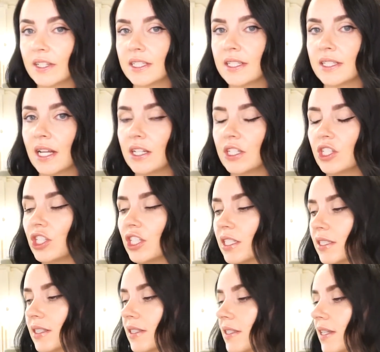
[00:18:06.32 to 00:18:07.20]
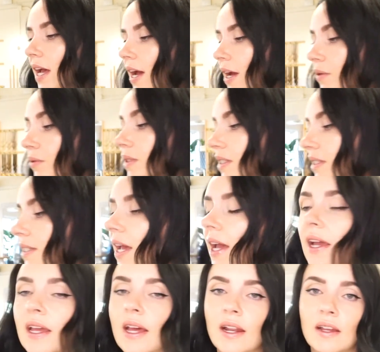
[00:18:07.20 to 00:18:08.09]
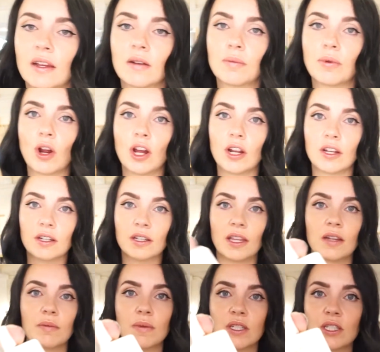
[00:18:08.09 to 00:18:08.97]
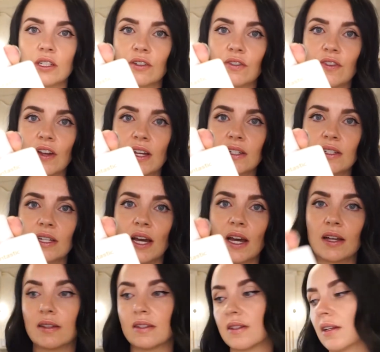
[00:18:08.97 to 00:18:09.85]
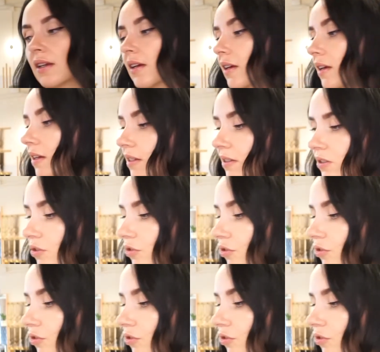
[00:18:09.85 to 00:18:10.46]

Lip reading: extensions, I would say getting a product like Mr. Fantastic is